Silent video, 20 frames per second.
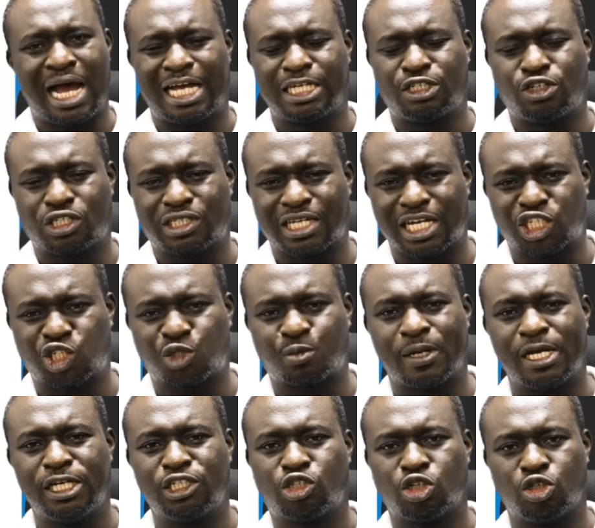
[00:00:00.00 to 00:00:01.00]
I just
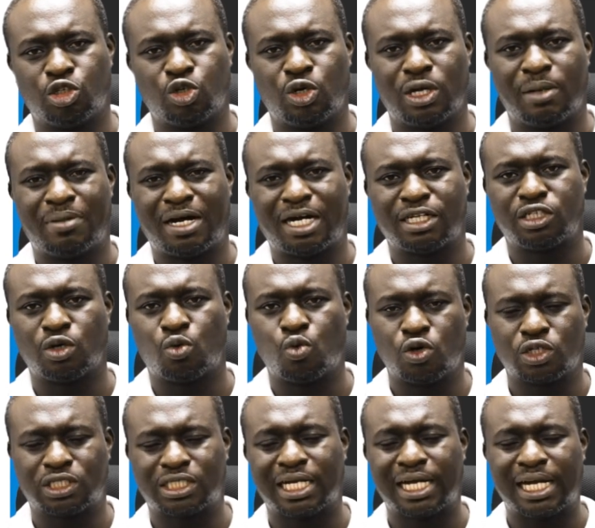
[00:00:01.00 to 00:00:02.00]
explained to you about the
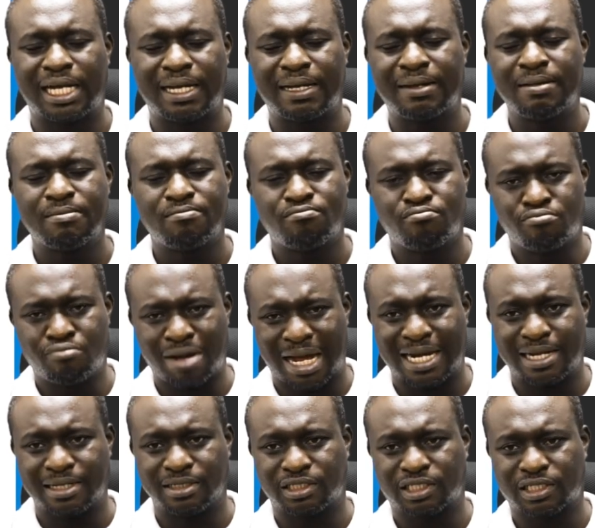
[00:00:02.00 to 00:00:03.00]
water
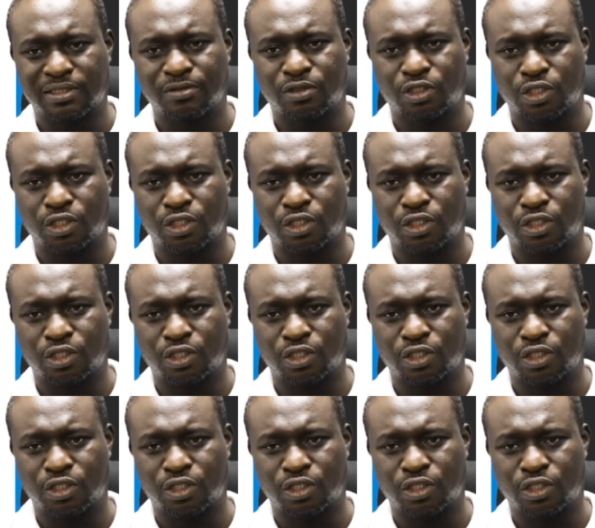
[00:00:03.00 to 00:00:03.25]
balance.